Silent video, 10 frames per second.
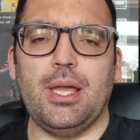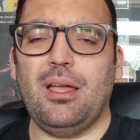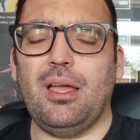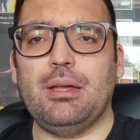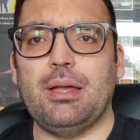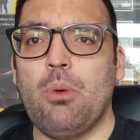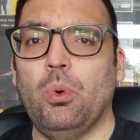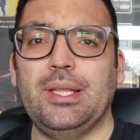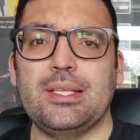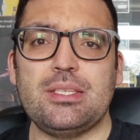I I
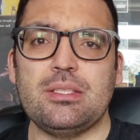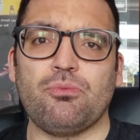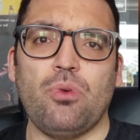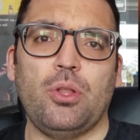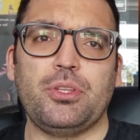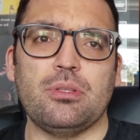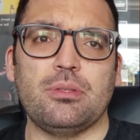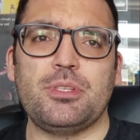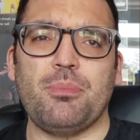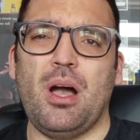wouldn't listen to Rotten
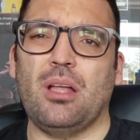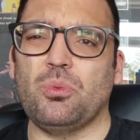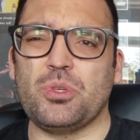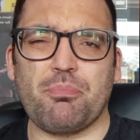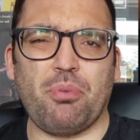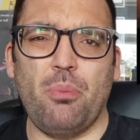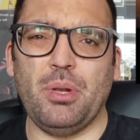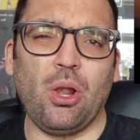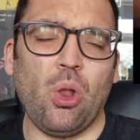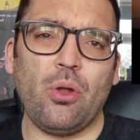Tomato, which
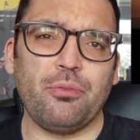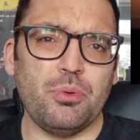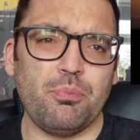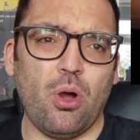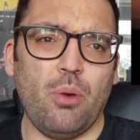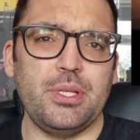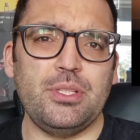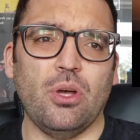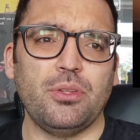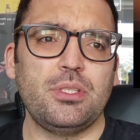probably a lot of you probably
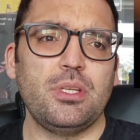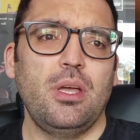don't.